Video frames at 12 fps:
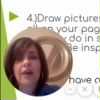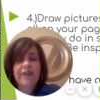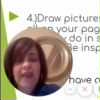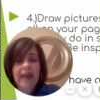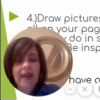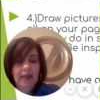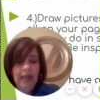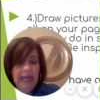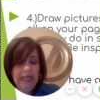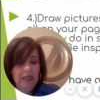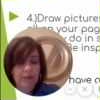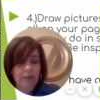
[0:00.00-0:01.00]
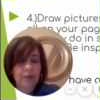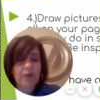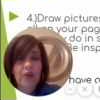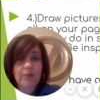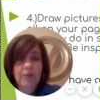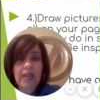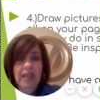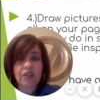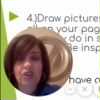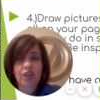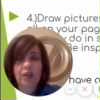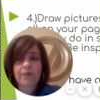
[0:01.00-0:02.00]
of that item from
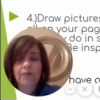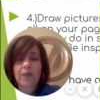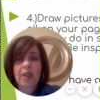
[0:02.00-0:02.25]
nature.